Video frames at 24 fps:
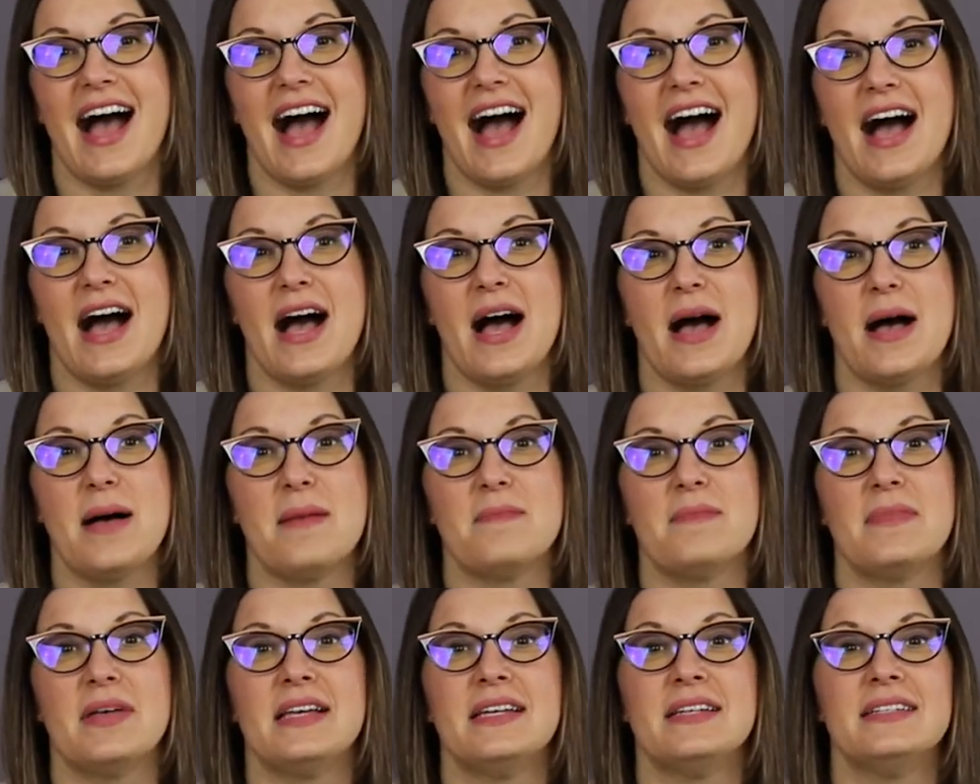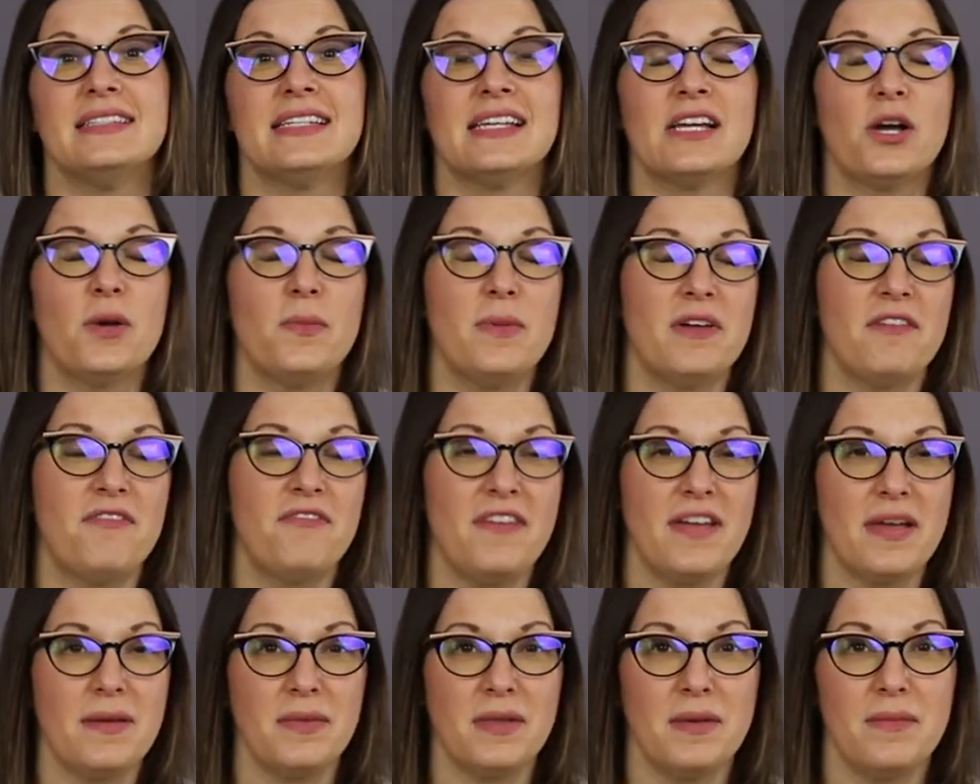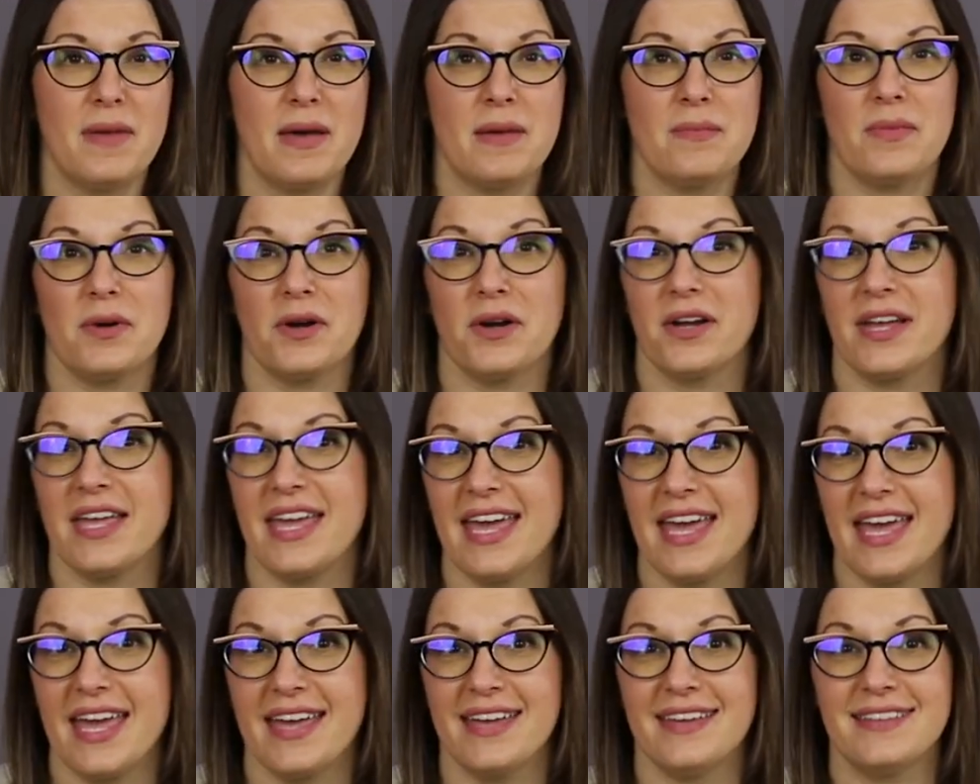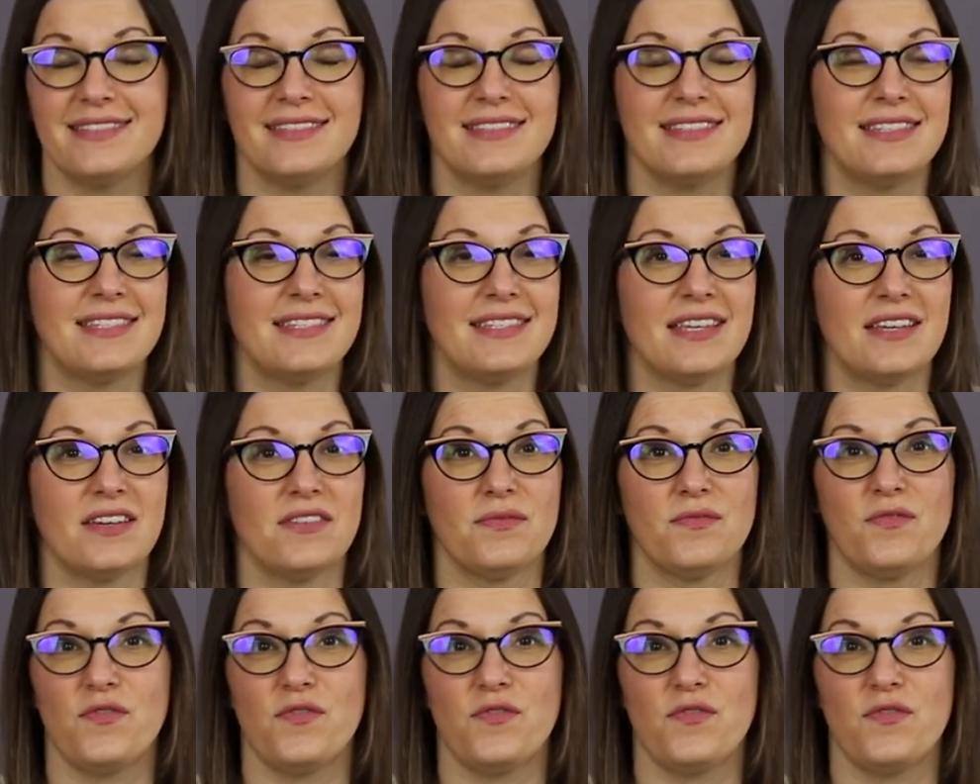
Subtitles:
Could be family member, kids,